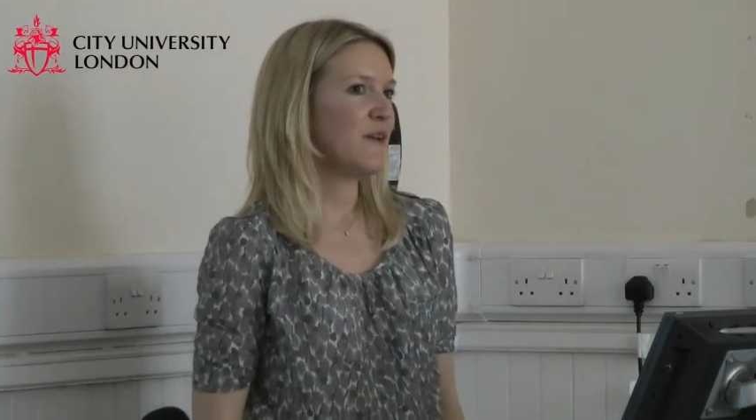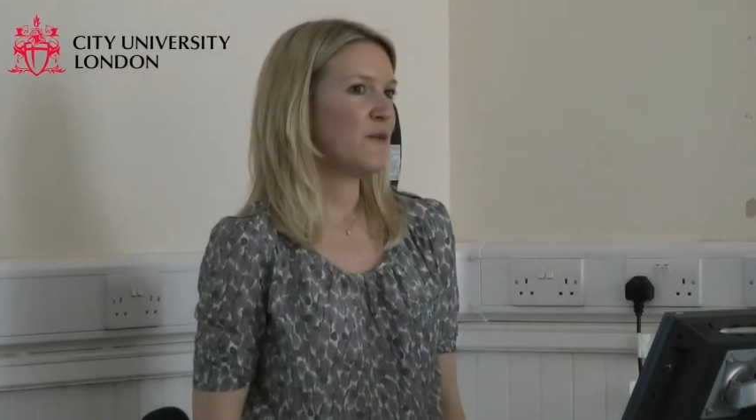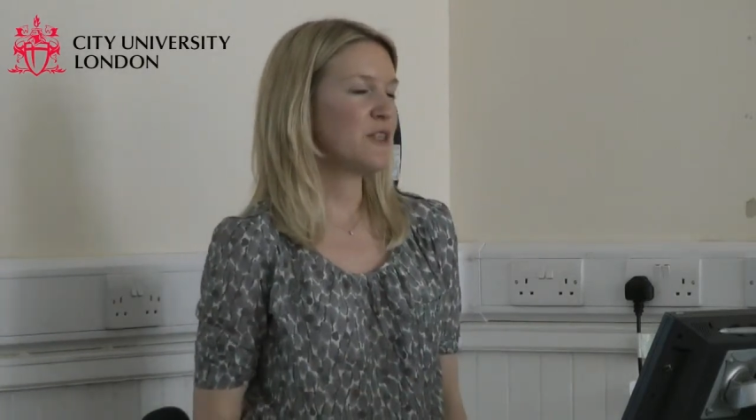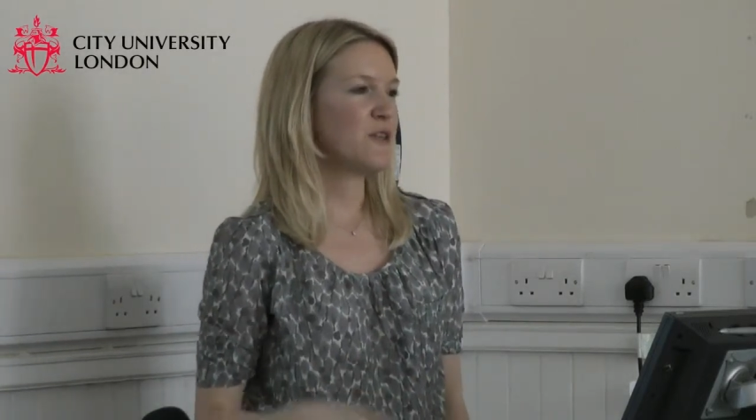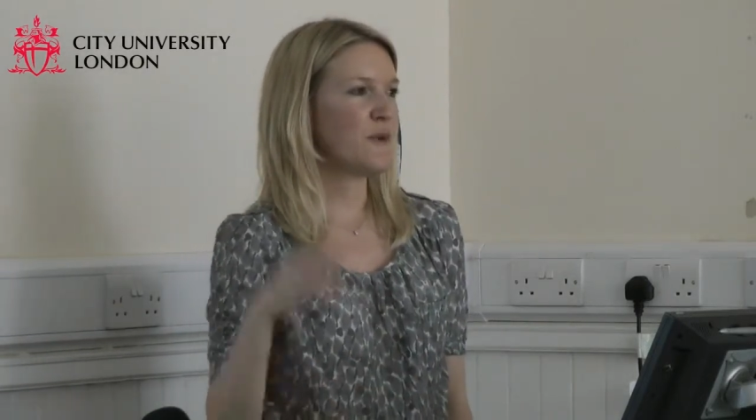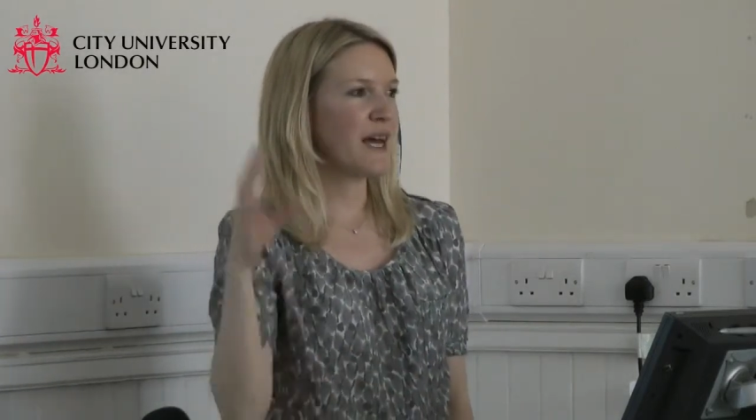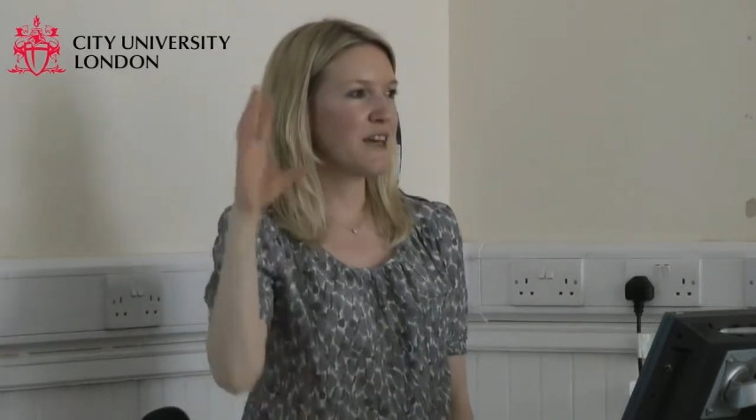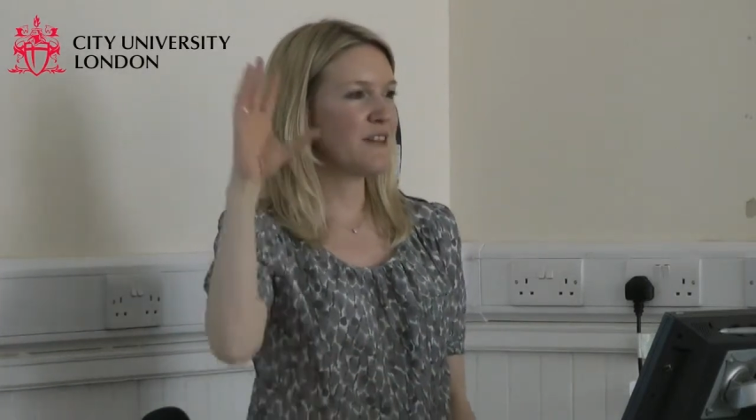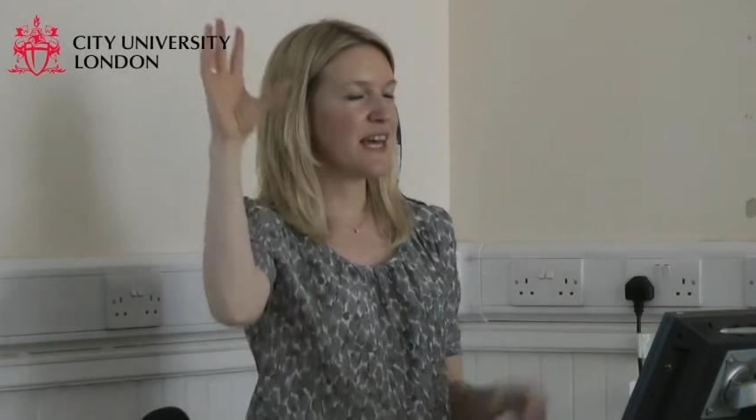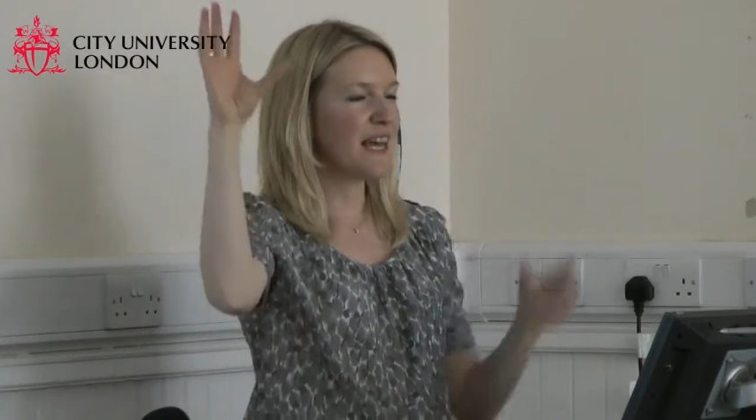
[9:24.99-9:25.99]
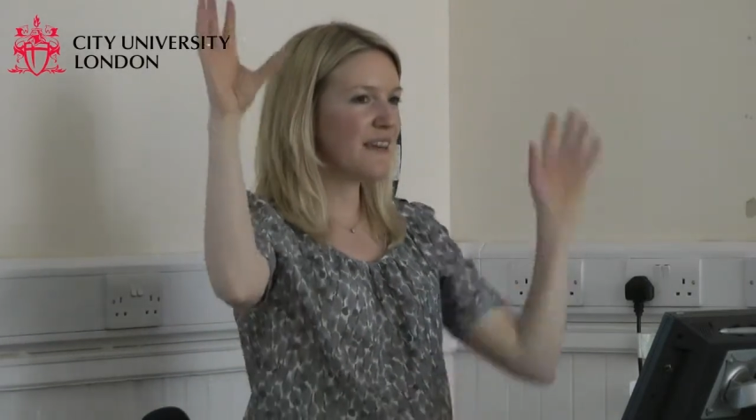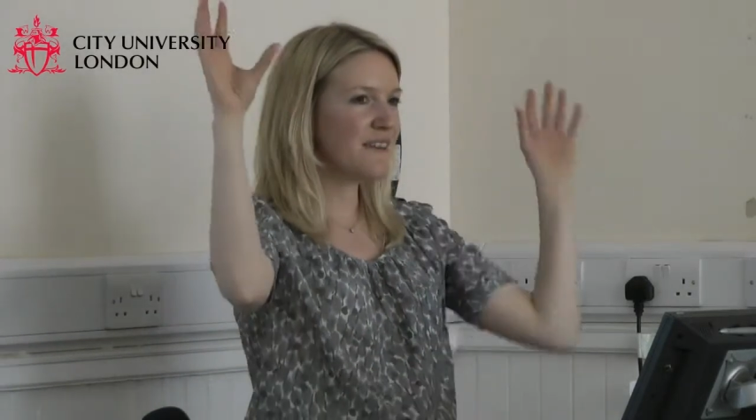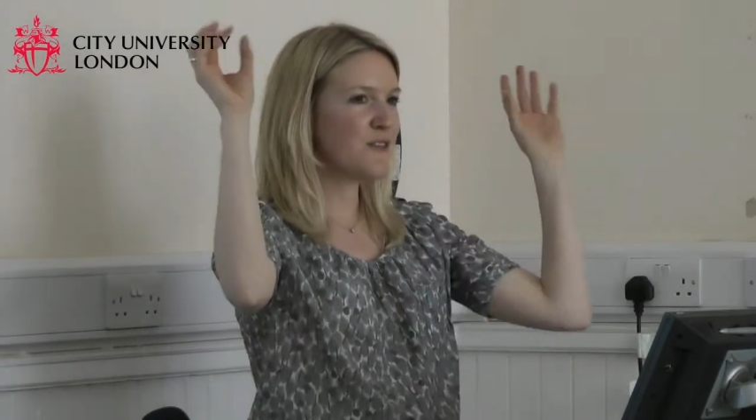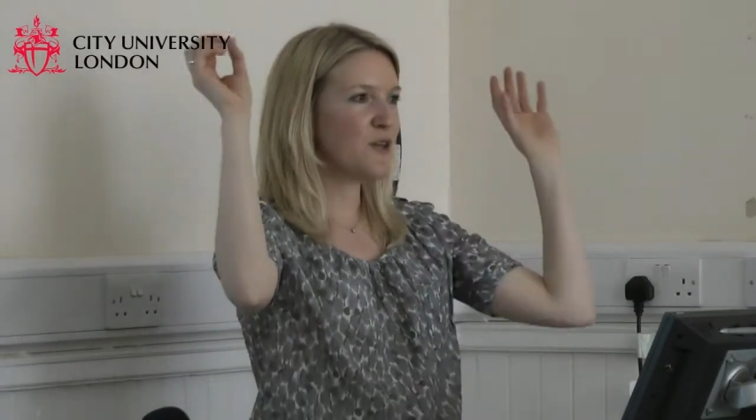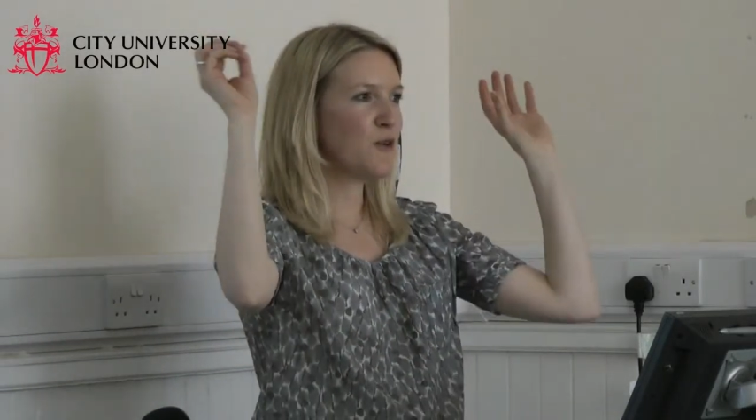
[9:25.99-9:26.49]
which is where you take
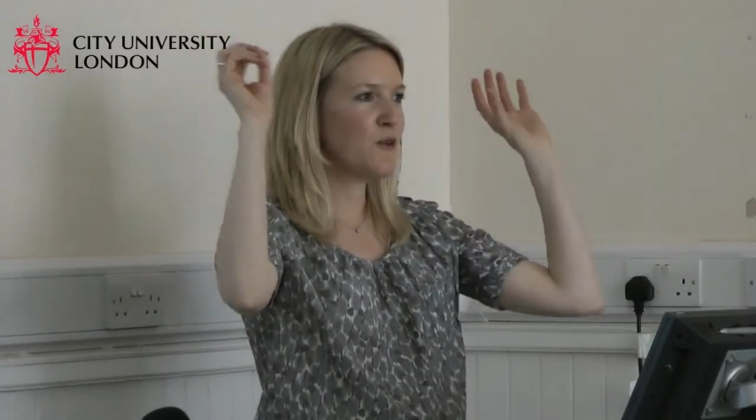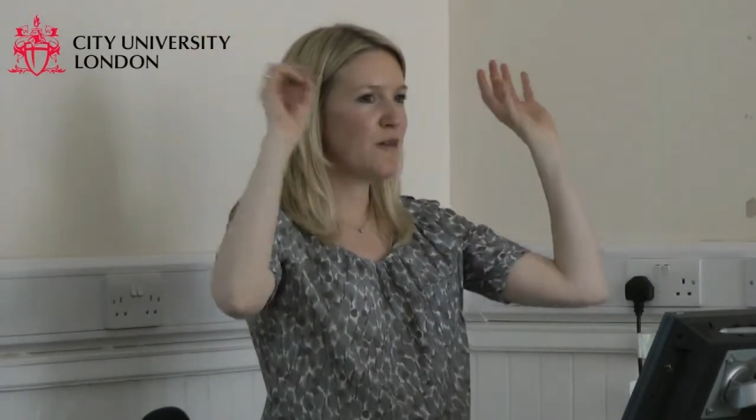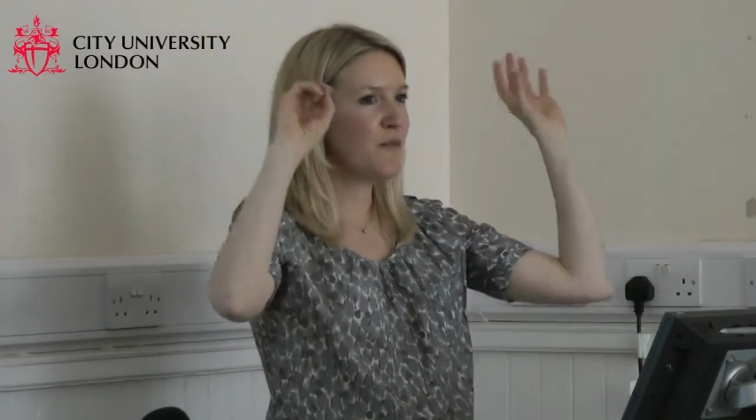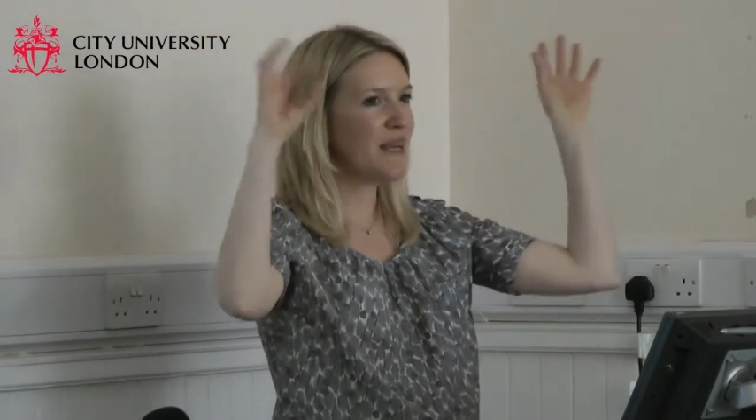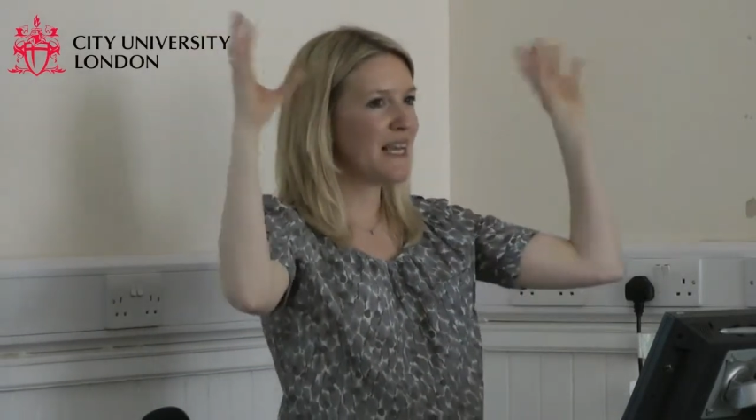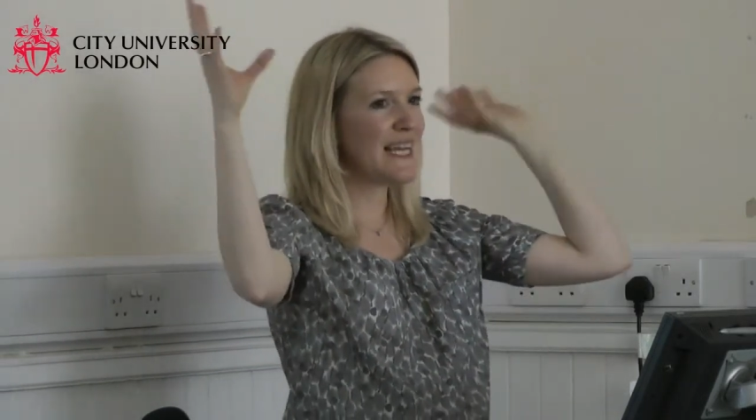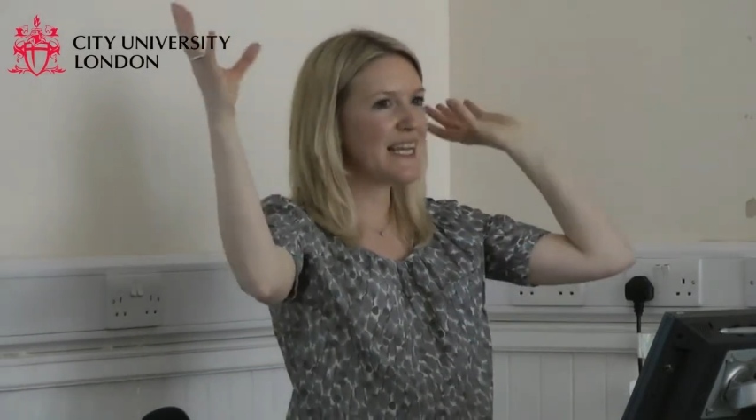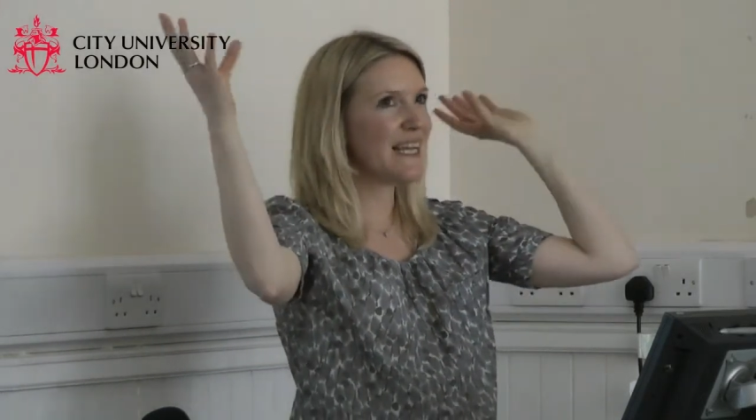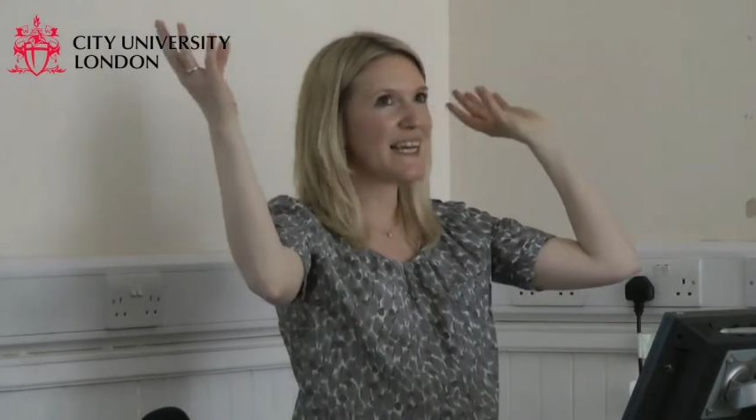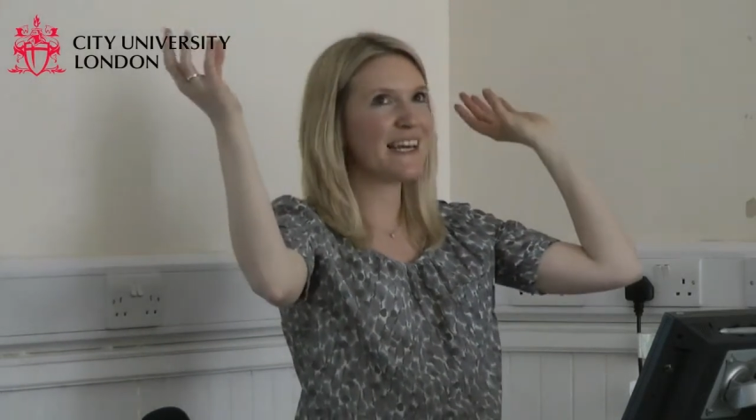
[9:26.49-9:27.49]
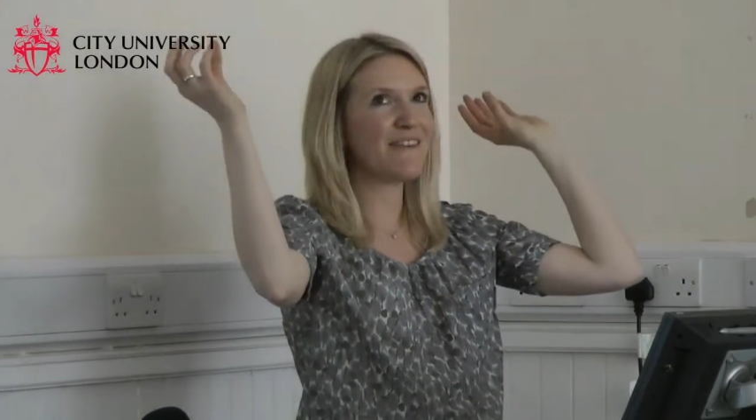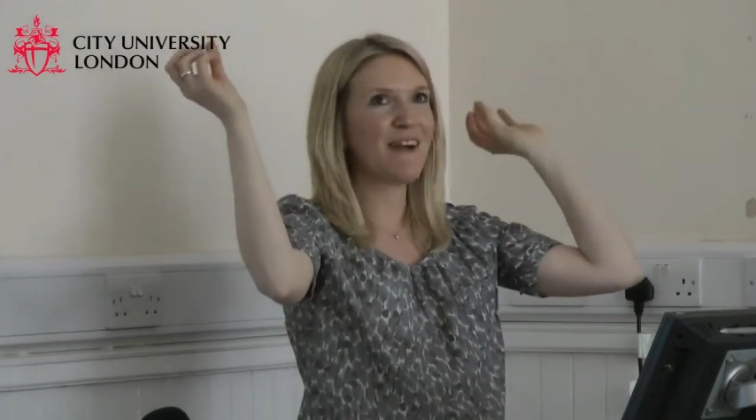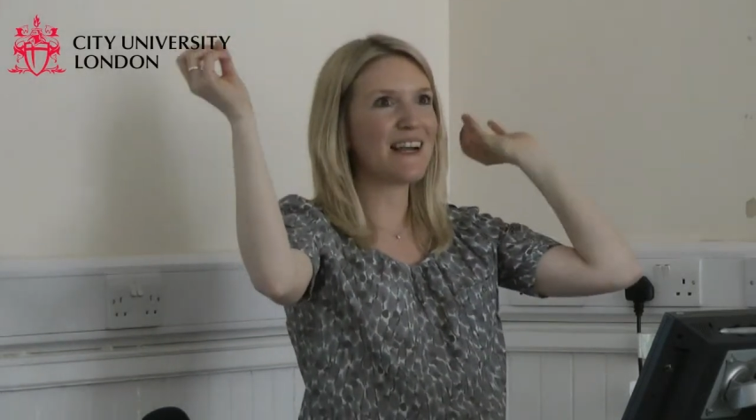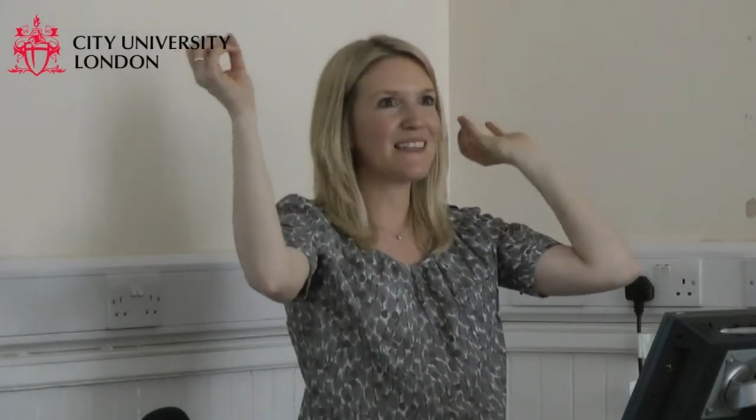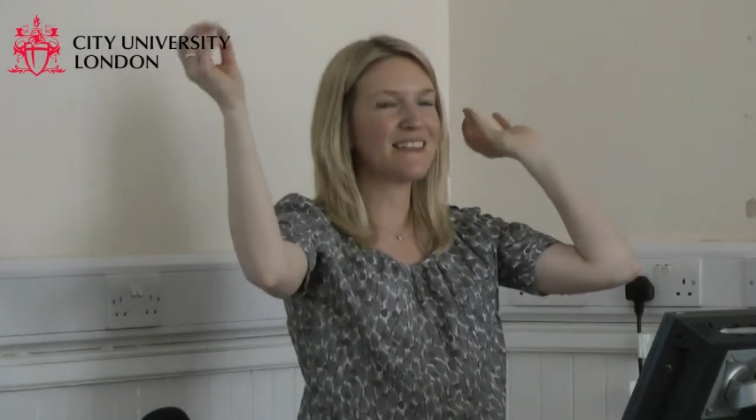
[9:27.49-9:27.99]
2 completely
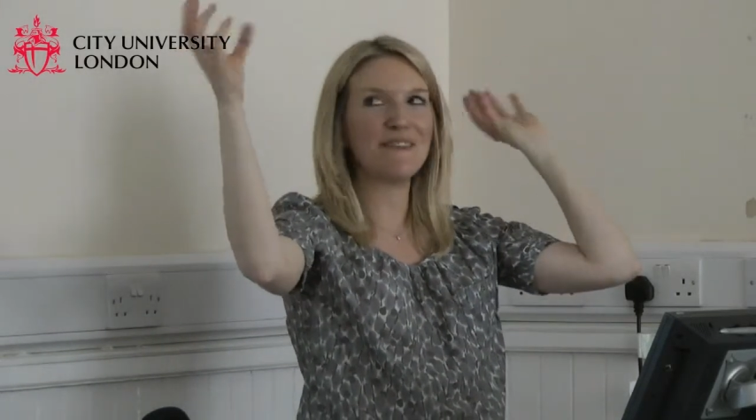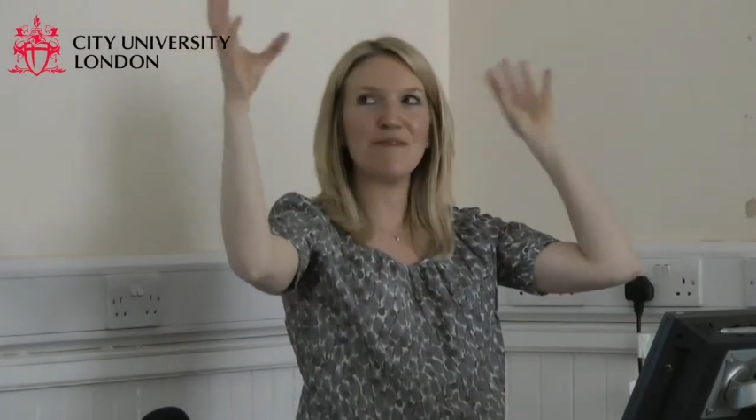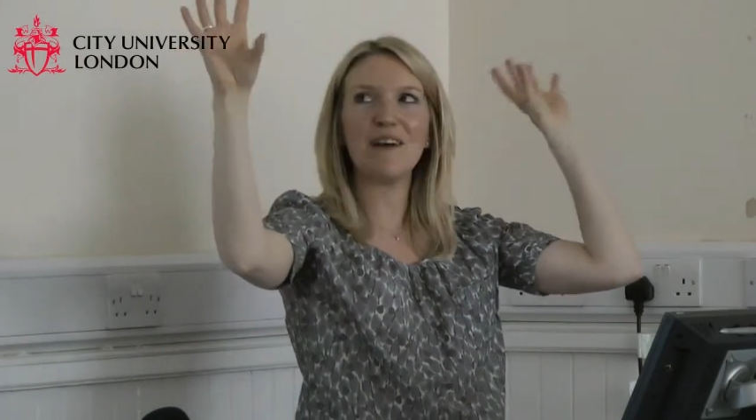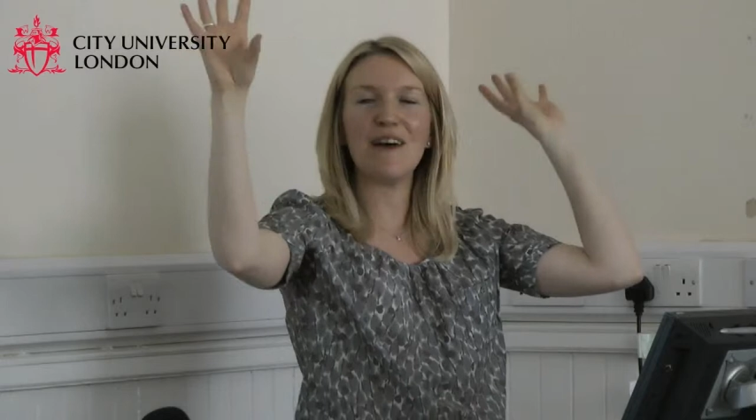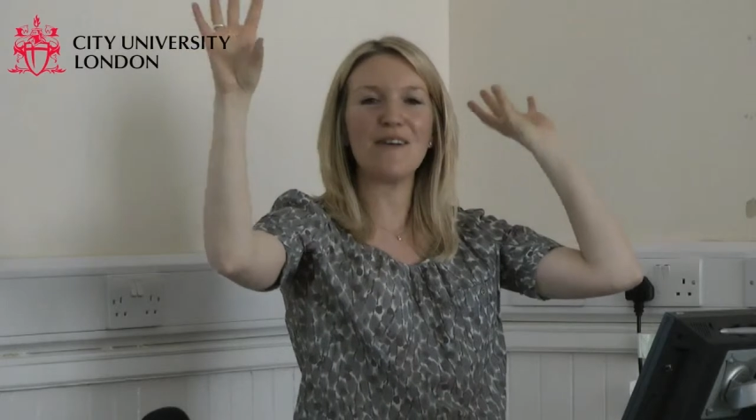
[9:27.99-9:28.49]
random,